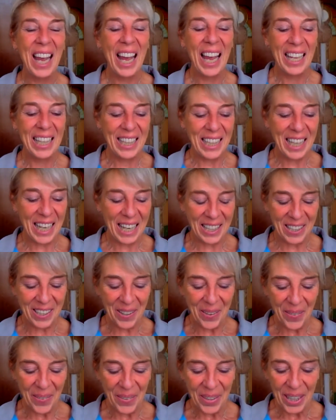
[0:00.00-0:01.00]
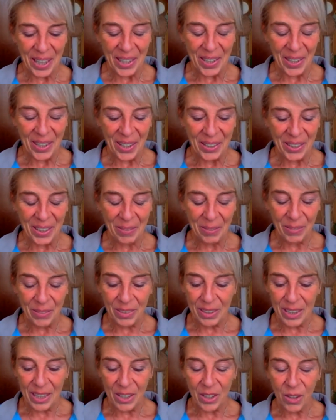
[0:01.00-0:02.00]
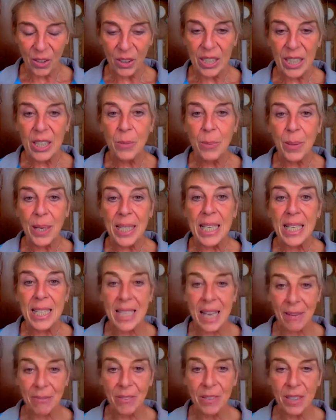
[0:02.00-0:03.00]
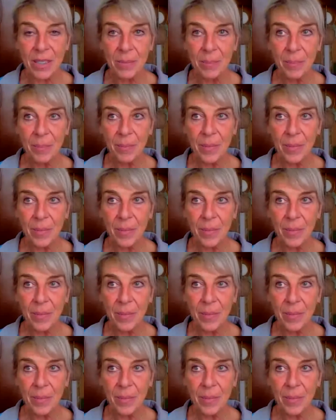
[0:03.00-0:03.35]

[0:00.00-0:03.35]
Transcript: And there are only 27.